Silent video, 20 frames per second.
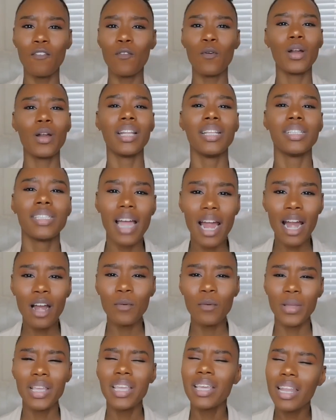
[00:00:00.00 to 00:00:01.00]
for an
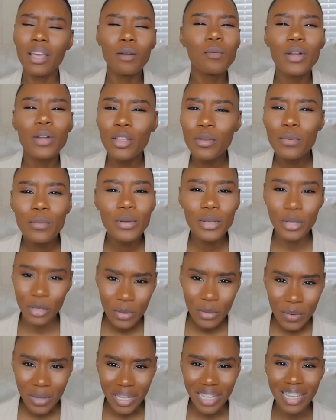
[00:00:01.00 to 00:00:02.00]
entire weekend? Like, what are you
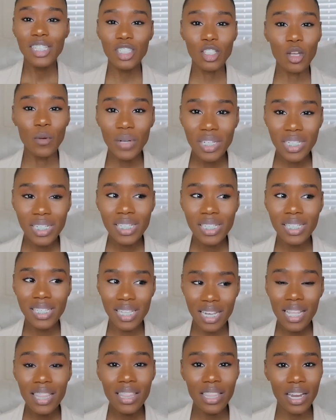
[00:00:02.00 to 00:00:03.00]
doing? So we're just
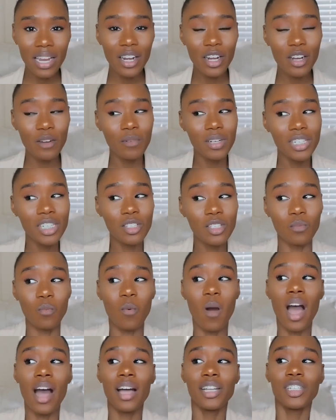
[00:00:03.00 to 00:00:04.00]
sitting there and we're just
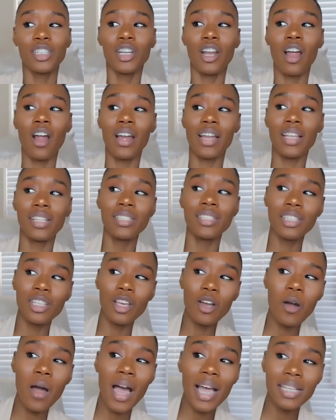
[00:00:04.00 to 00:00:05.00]
watching our
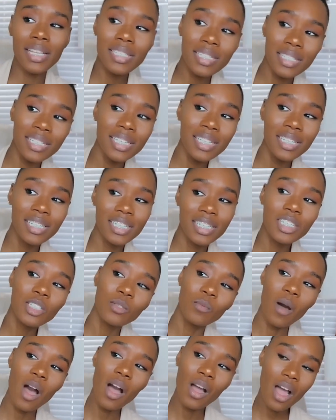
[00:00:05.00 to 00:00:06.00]
NCOIC
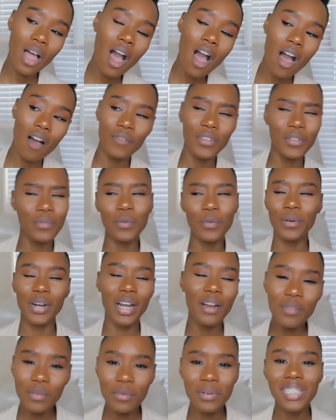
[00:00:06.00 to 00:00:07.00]
just walk off. And for
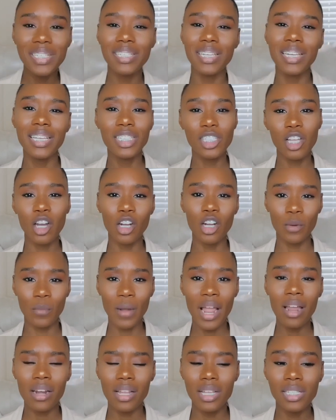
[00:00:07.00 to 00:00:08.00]
whatever reason, he turned
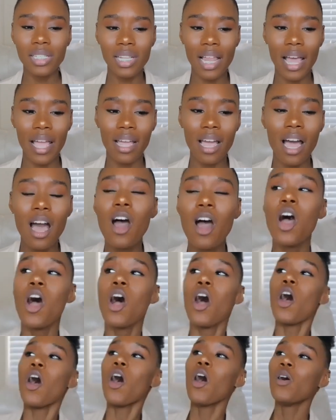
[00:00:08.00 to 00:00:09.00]
around and he's like,
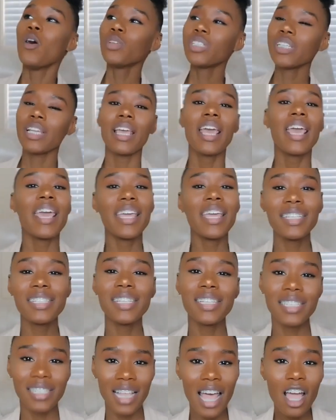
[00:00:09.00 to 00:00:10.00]
oh, his
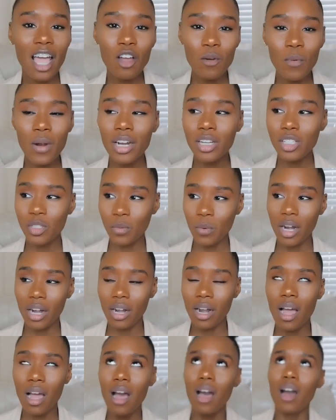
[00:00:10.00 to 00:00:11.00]
exact words
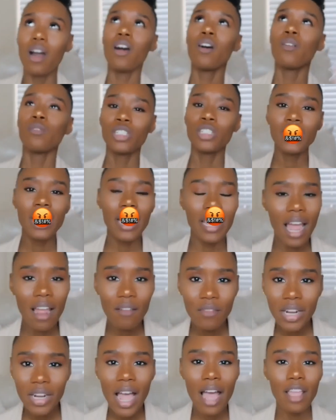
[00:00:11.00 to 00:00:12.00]
were, oh,
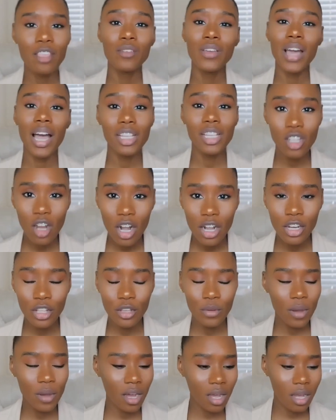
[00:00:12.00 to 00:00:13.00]
I forgot, you guys are
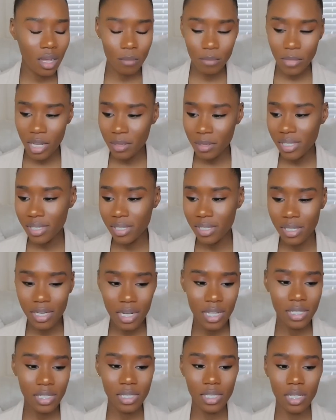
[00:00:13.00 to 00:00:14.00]
new. Let's
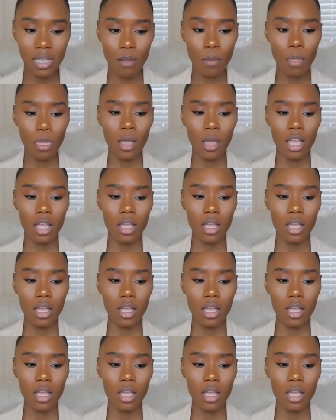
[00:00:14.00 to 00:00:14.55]
see.